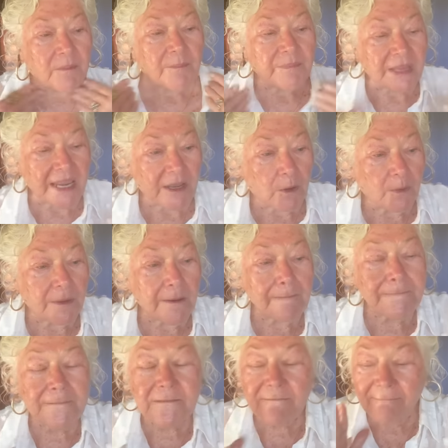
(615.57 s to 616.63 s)
Now,
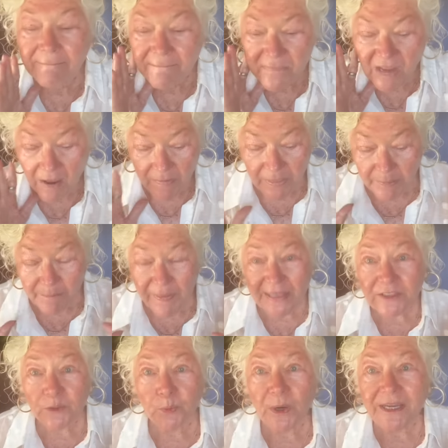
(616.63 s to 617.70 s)
the
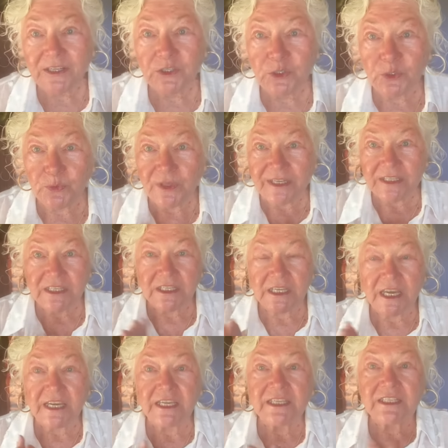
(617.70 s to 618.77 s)
best way to do this
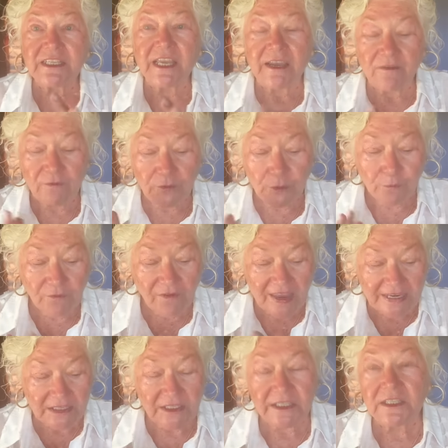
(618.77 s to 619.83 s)
is if your
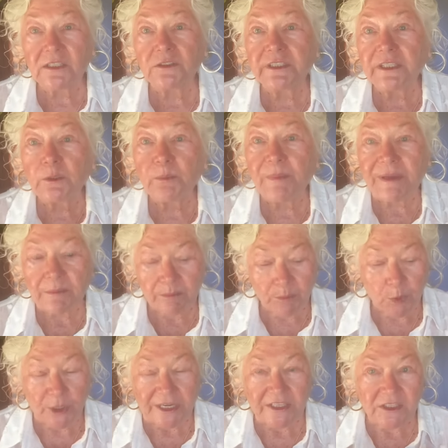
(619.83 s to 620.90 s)
face is a little bit
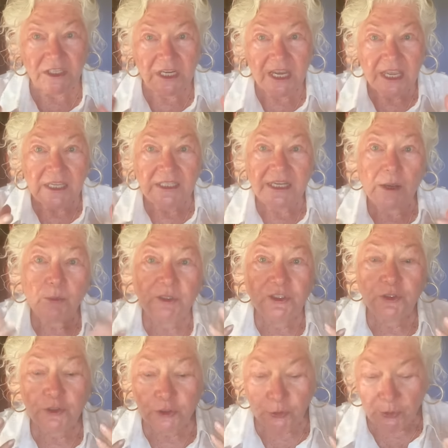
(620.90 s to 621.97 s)
moist. Now, what
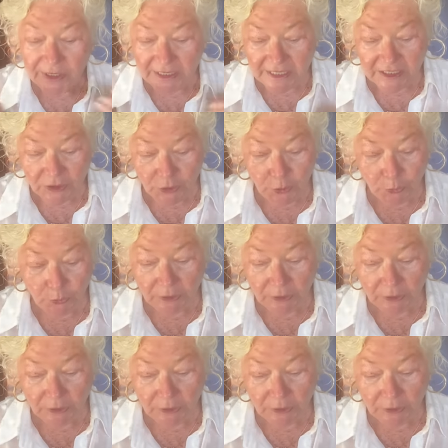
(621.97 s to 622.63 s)
you're doing is you're